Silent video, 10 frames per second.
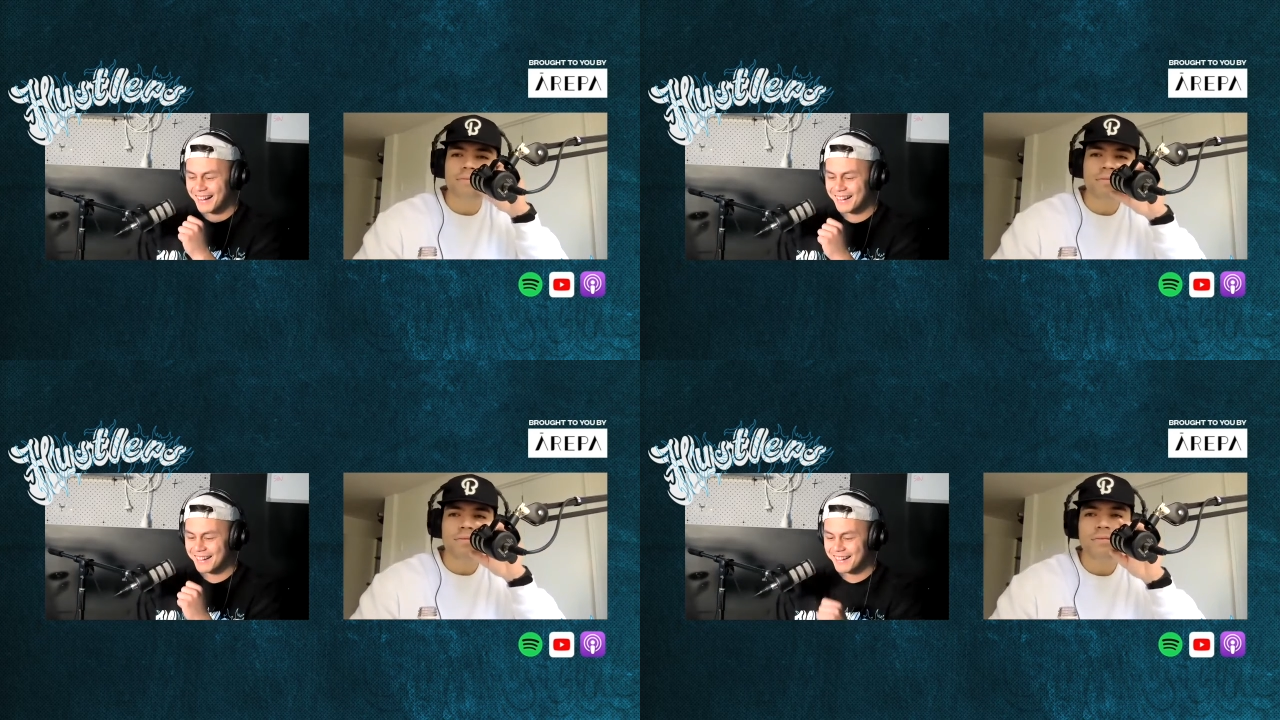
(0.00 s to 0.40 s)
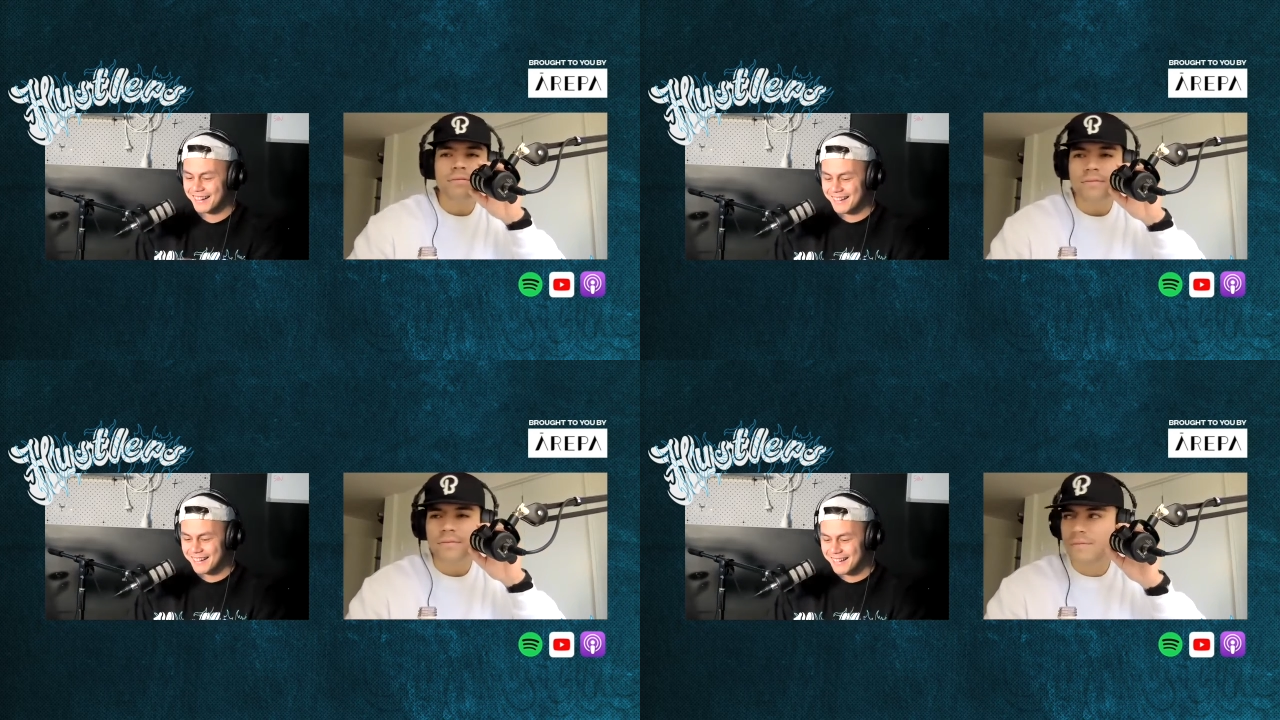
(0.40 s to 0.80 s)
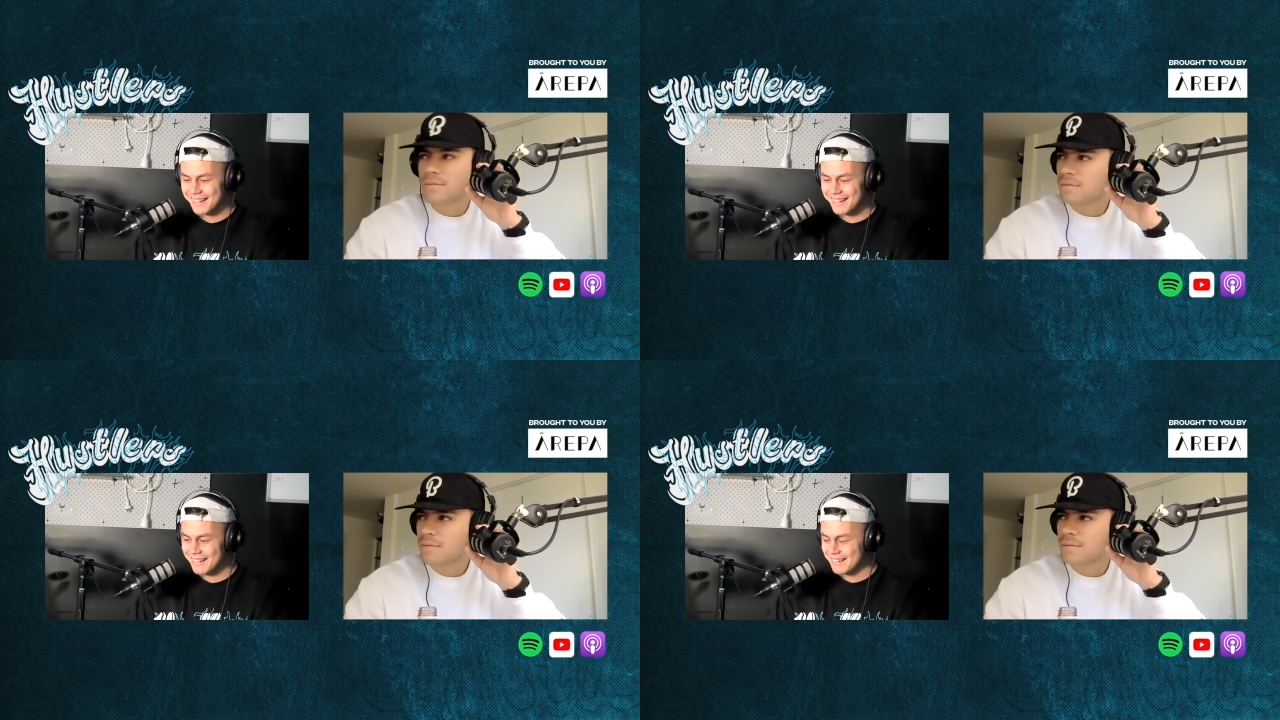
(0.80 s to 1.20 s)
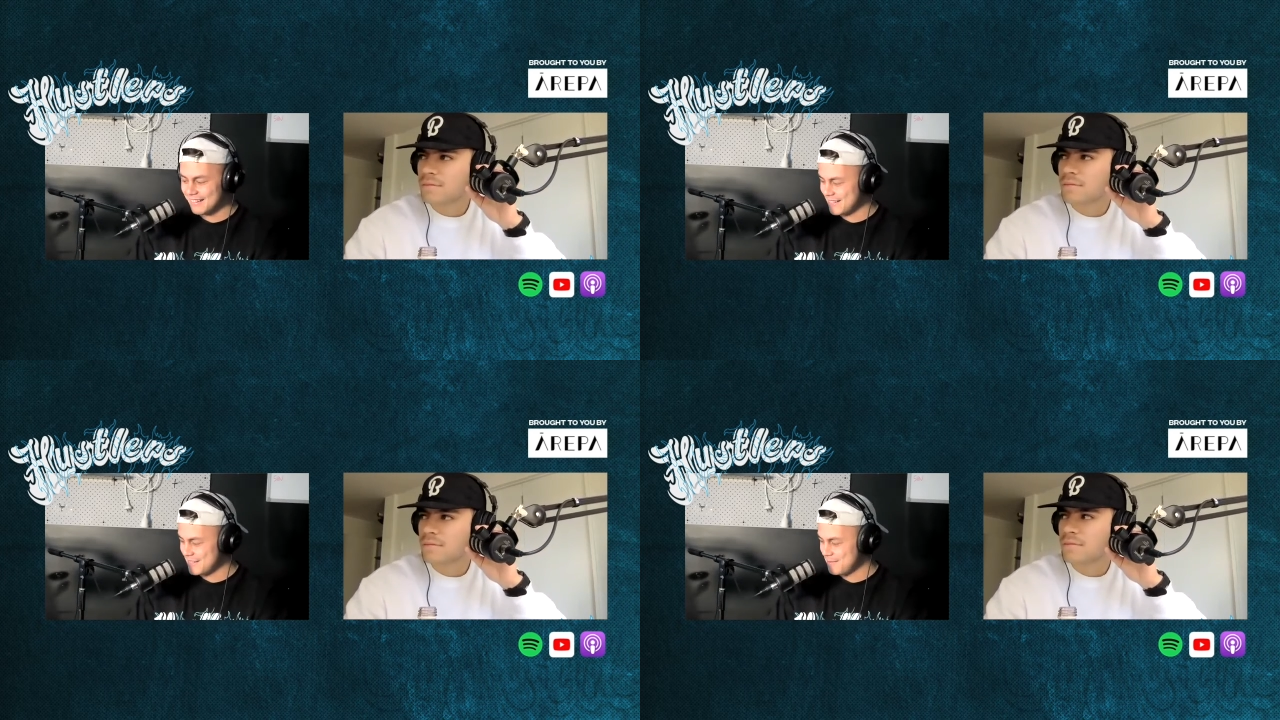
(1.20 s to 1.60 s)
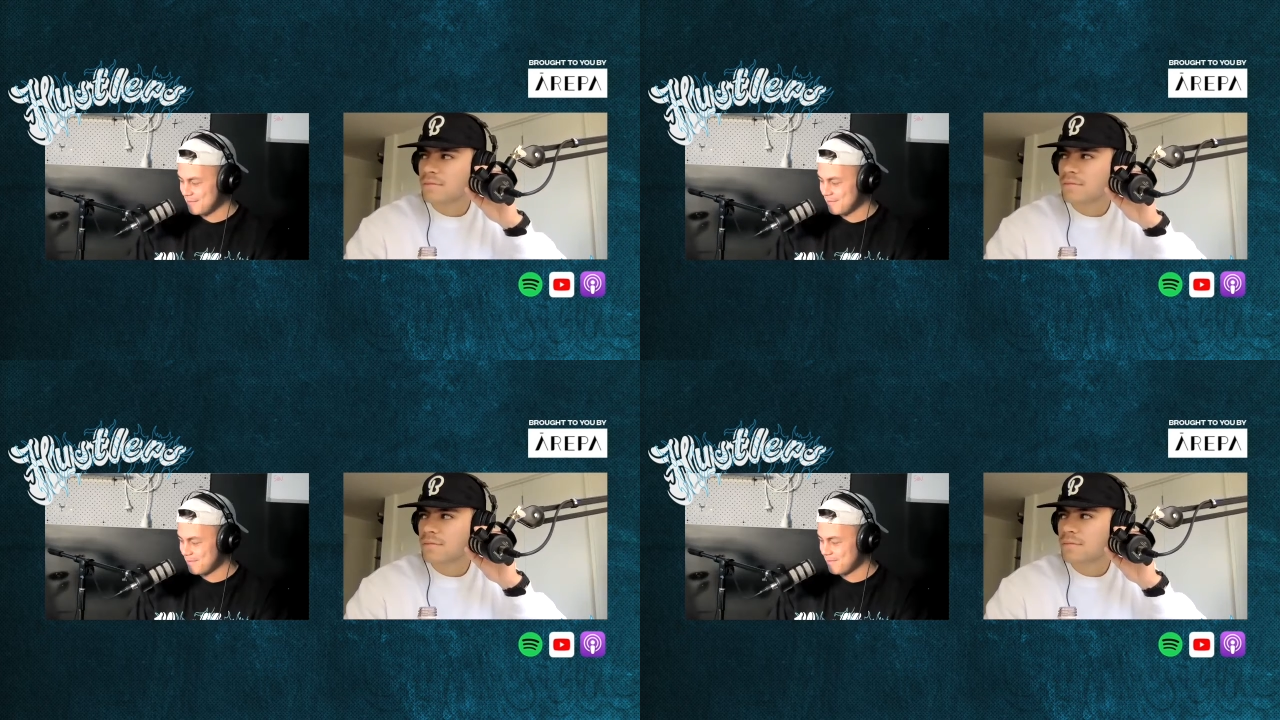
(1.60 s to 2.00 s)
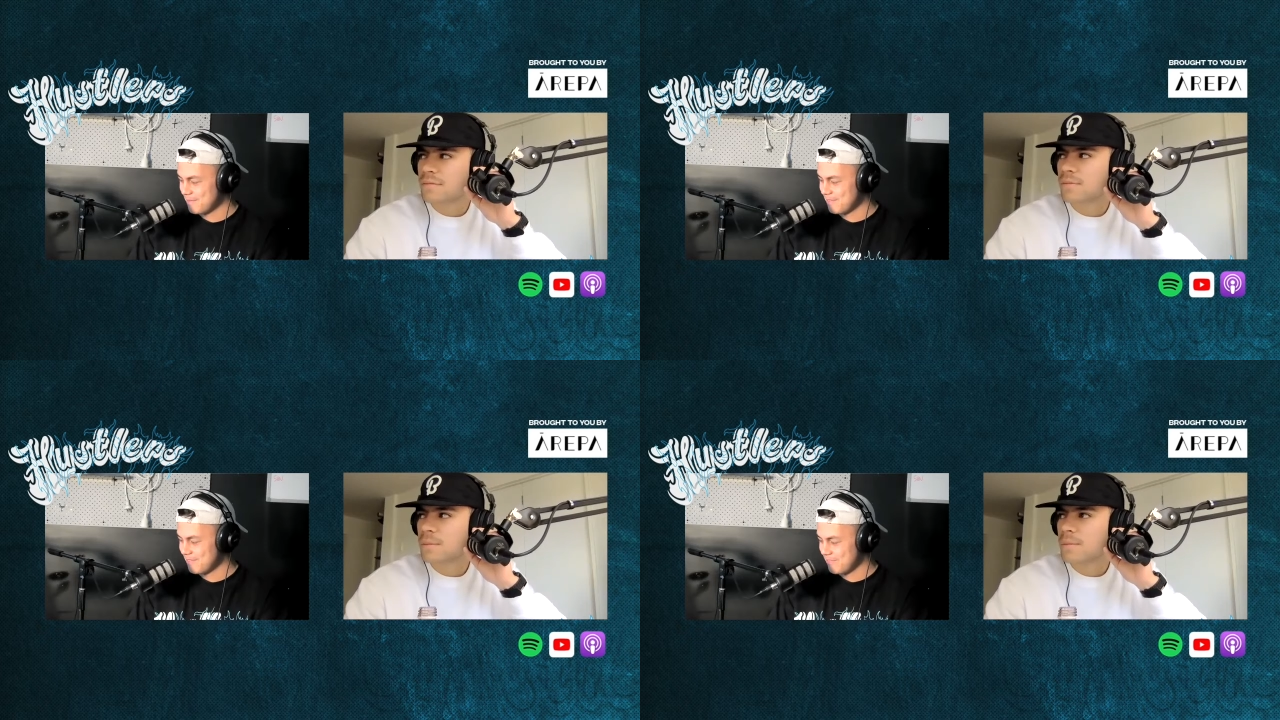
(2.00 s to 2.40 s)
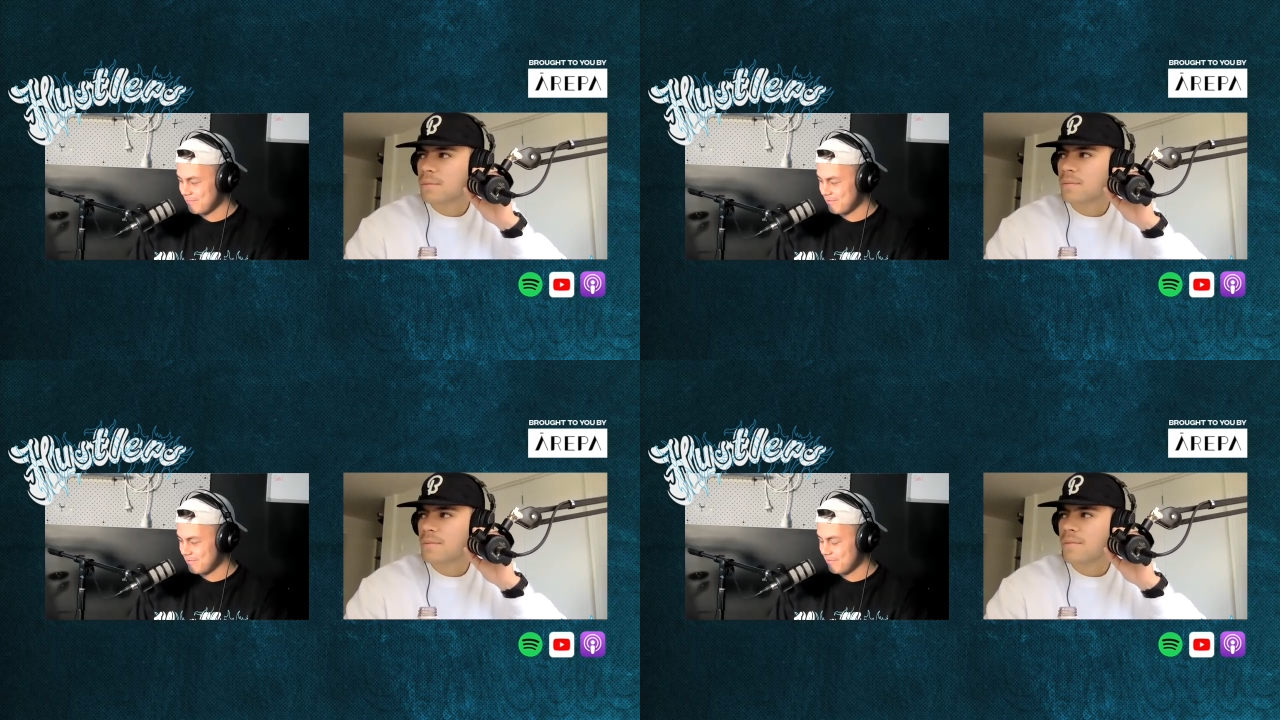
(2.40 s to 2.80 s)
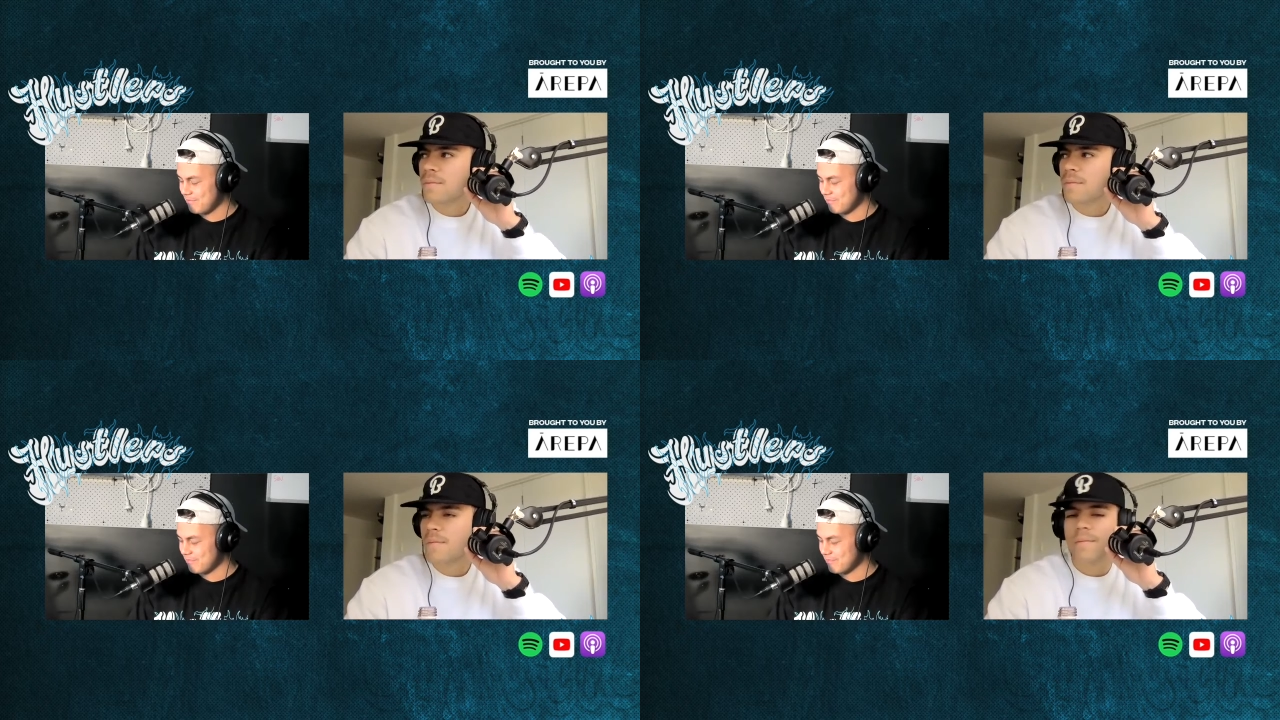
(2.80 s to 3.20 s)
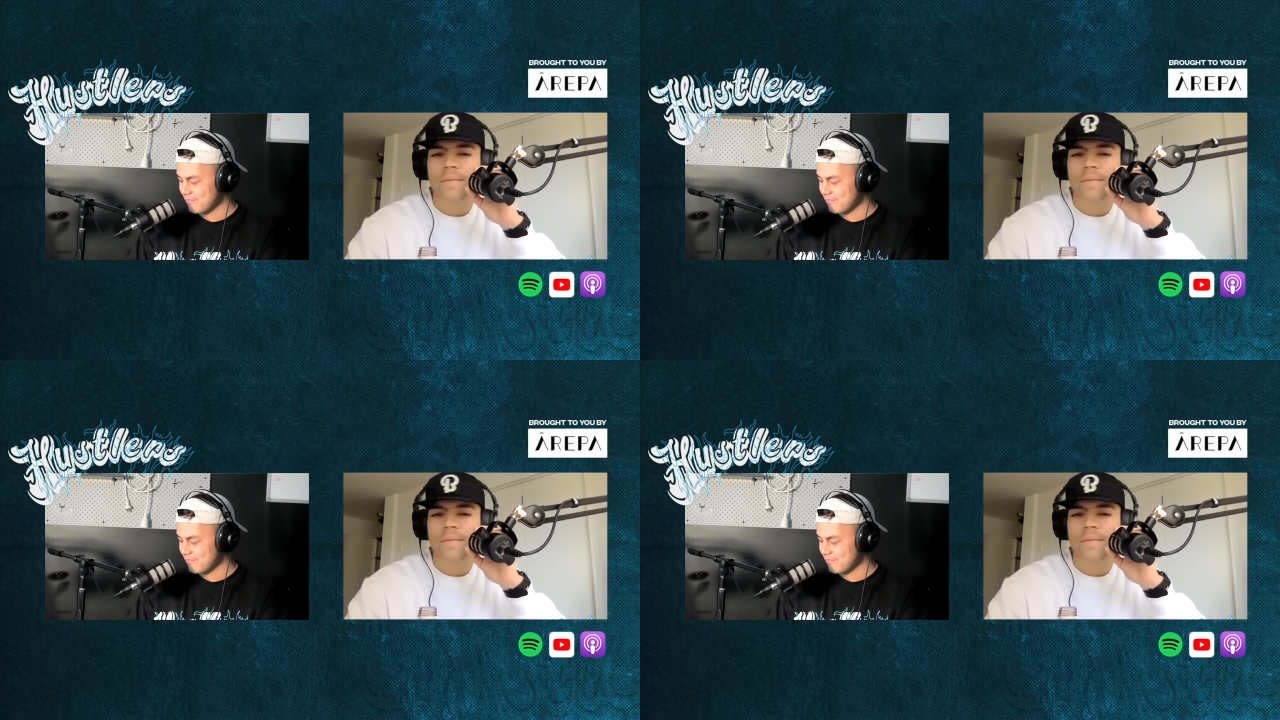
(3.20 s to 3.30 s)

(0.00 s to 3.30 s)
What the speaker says: Nobody speaks.